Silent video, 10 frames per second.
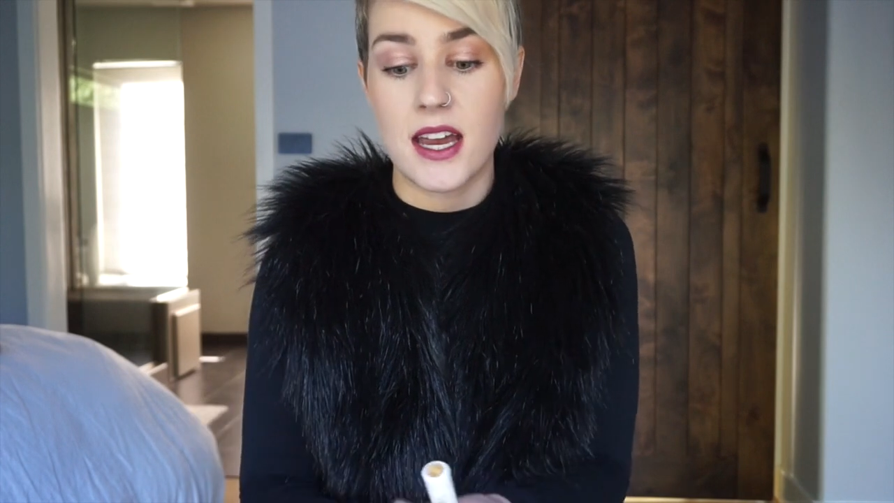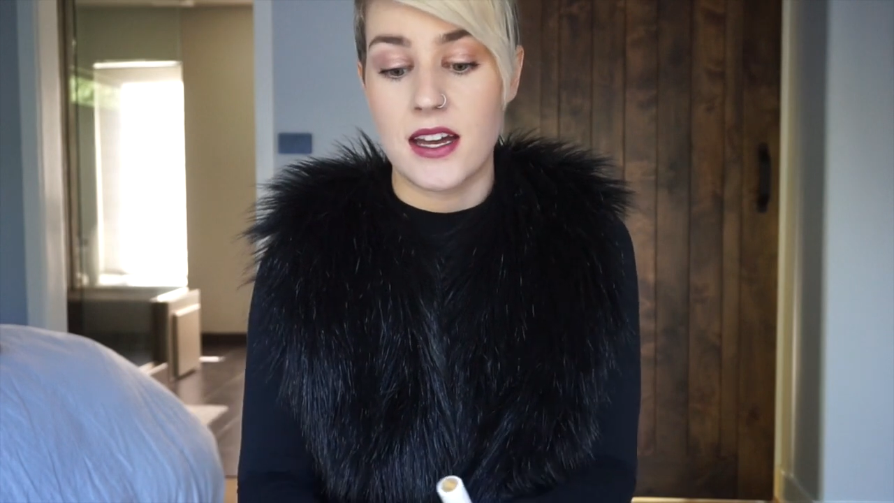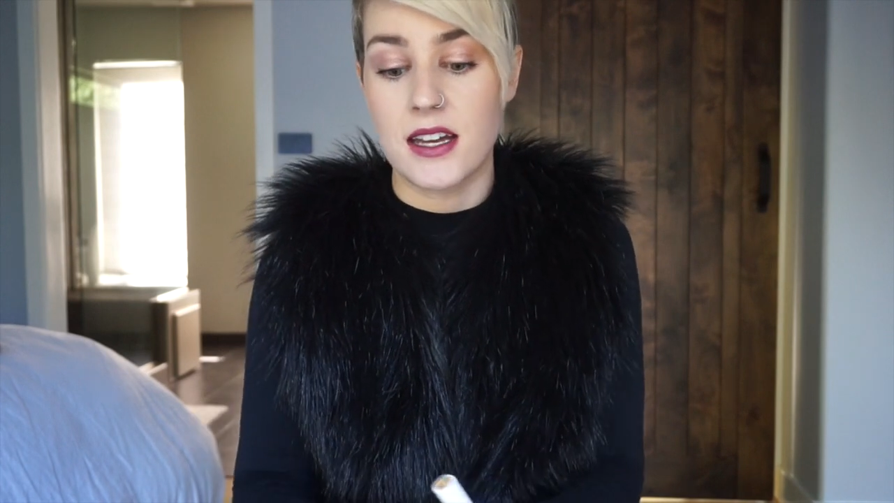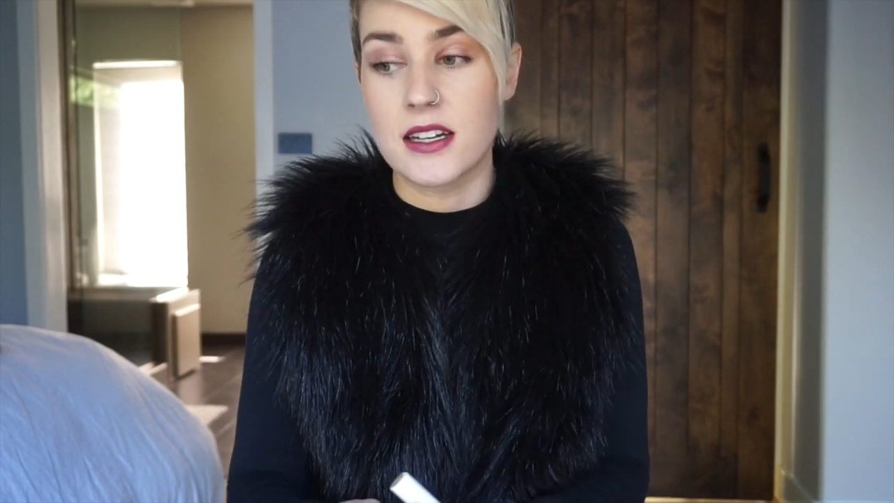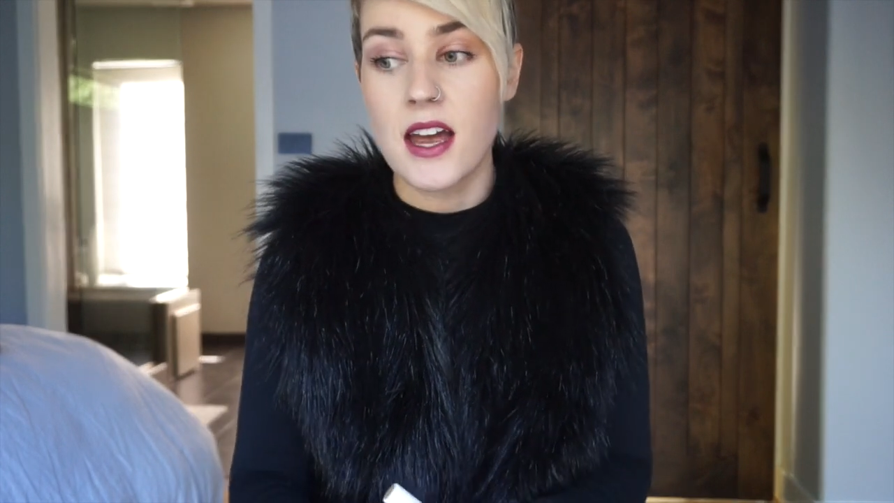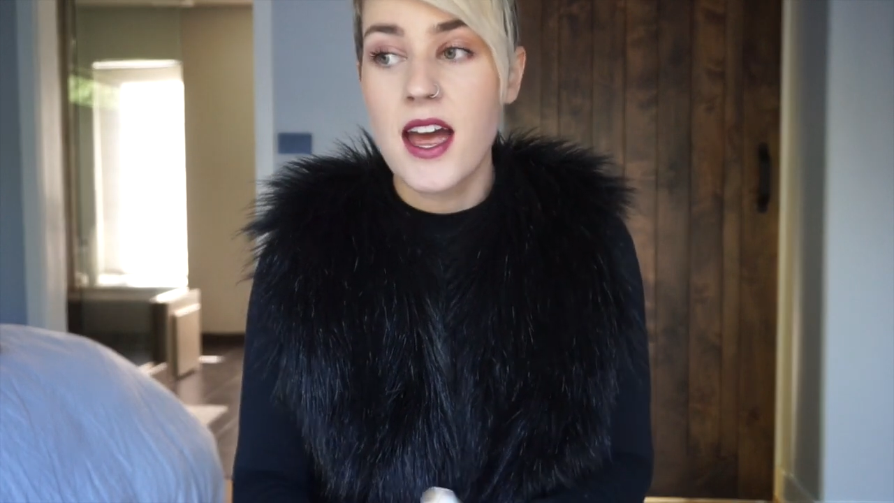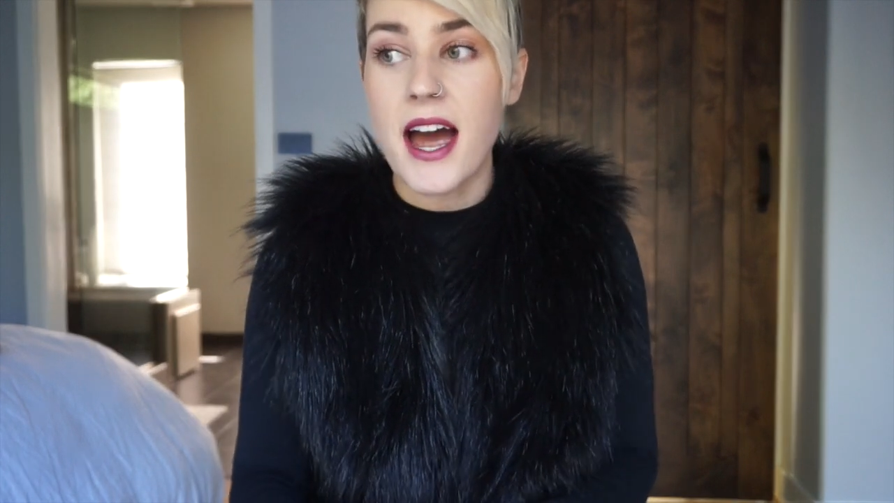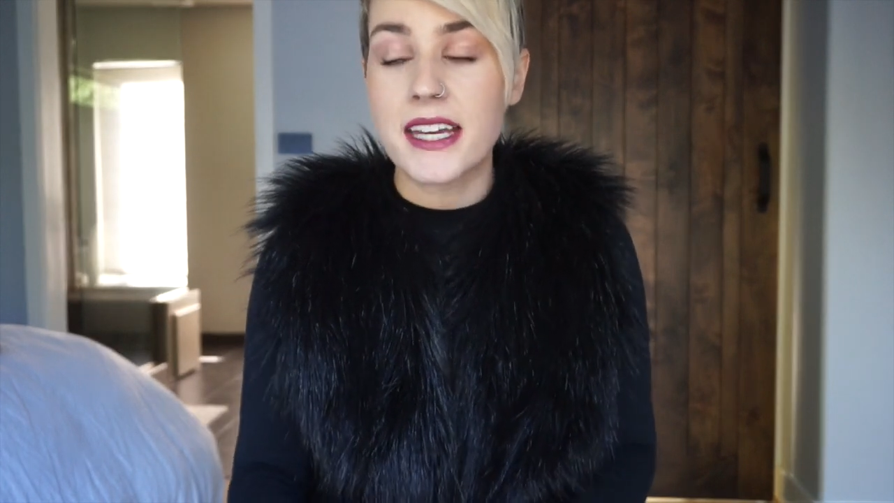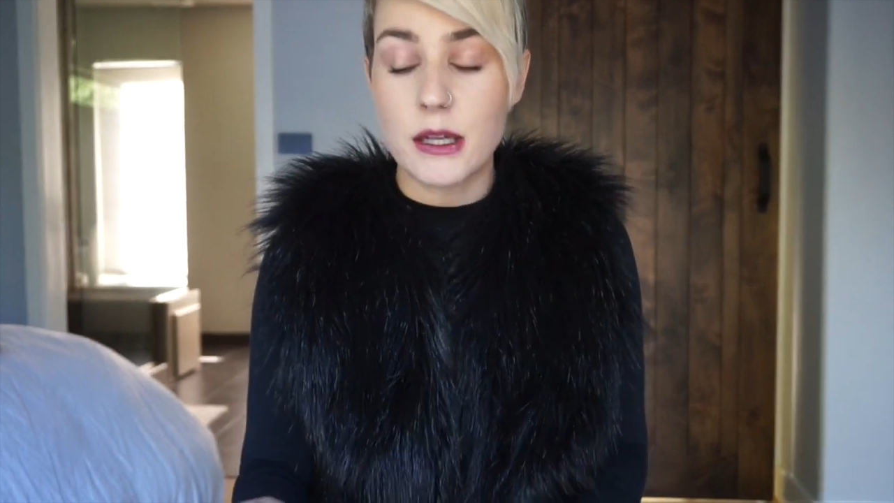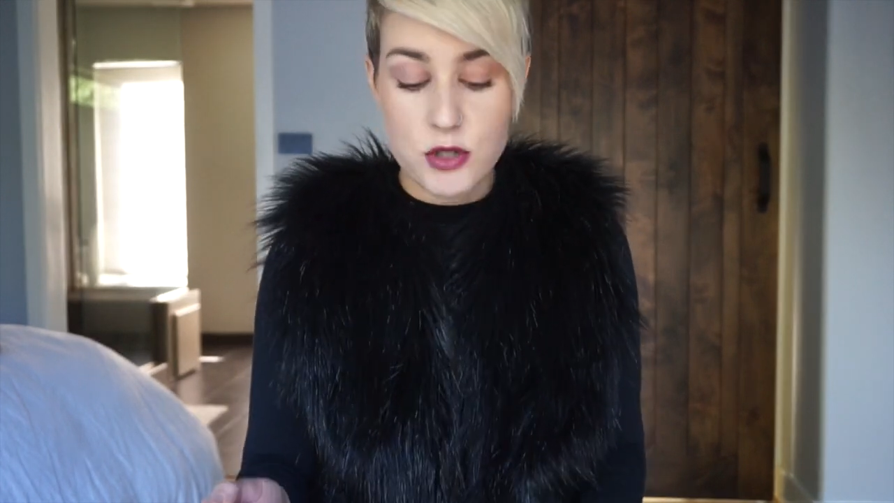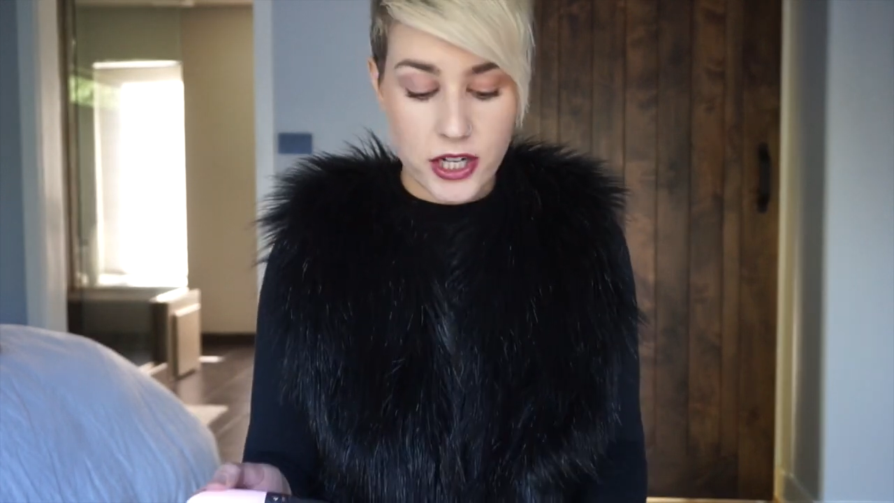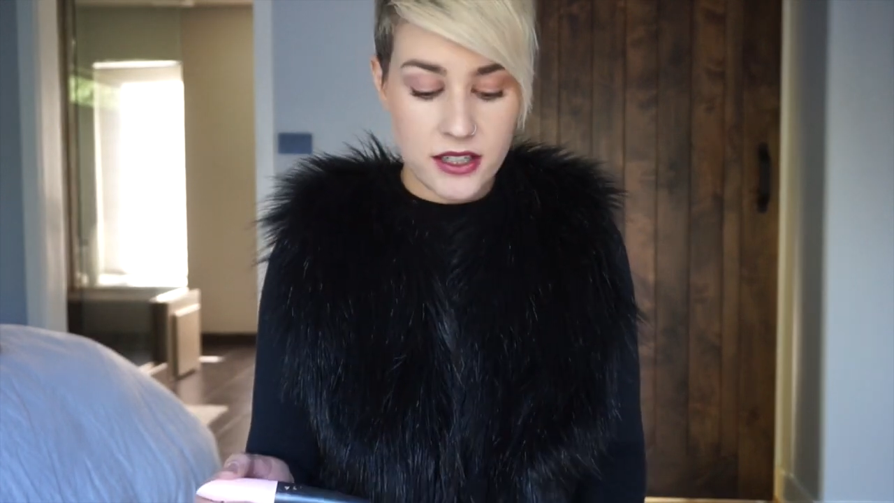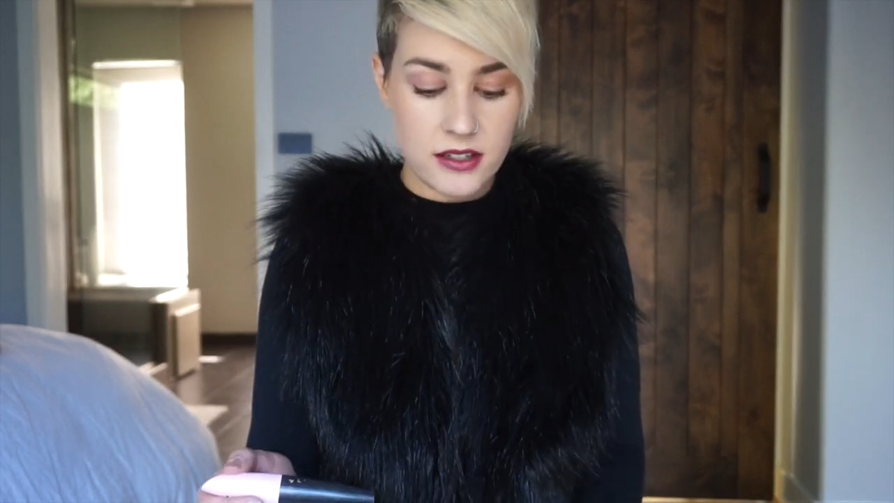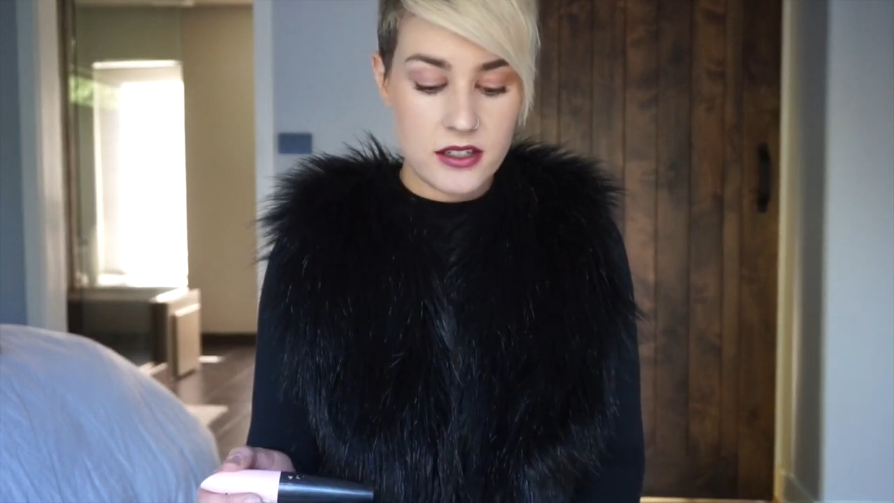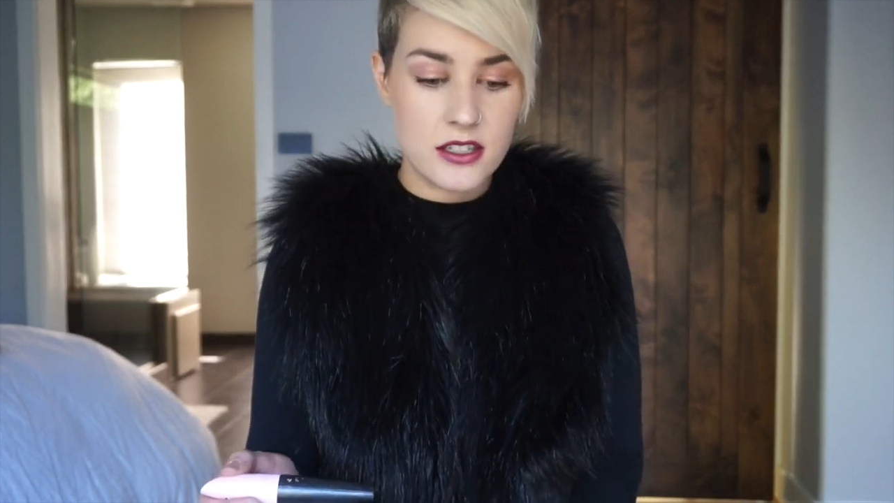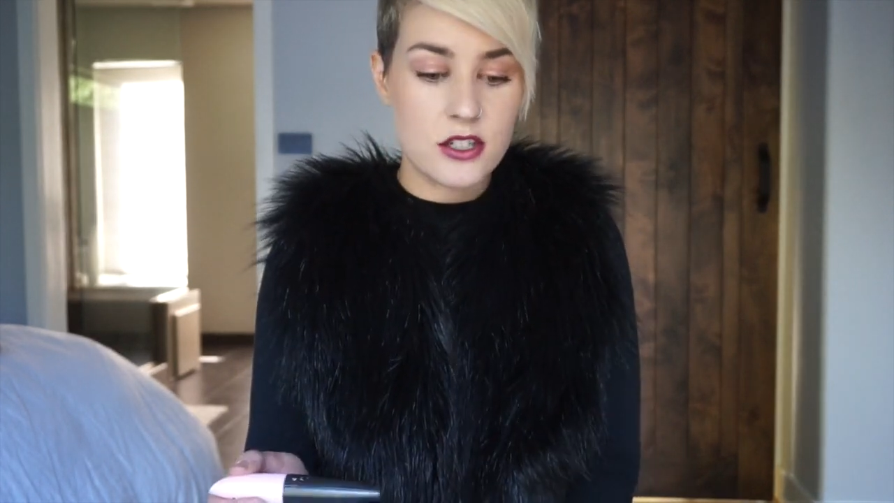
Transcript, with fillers: and I keep trying to